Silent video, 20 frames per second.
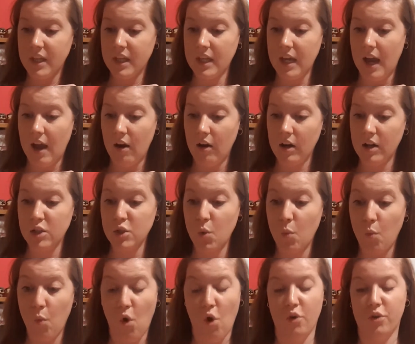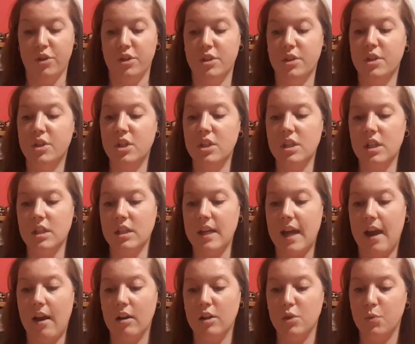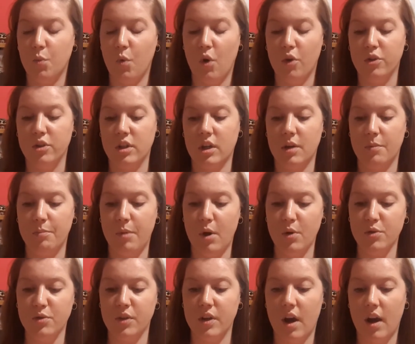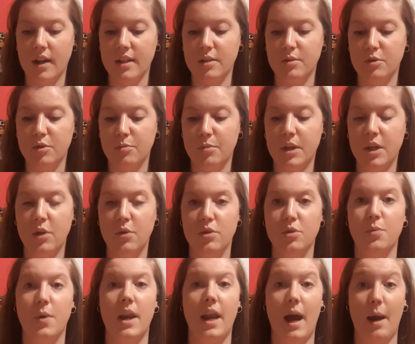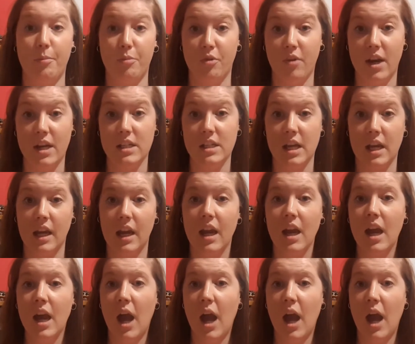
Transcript: character wand. So it just says character wand, a compulsory item to be used when apparating.